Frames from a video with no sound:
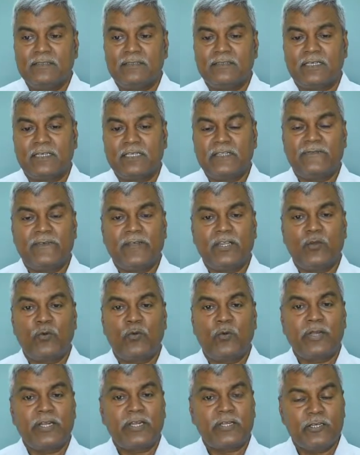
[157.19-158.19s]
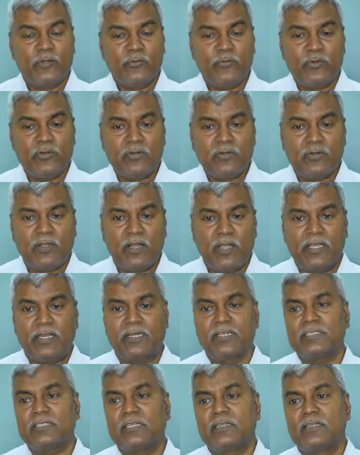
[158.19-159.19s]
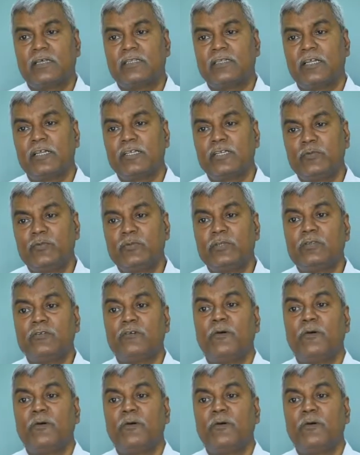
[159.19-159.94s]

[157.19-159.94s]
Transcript: that if I know one attribute, I understand the other attribute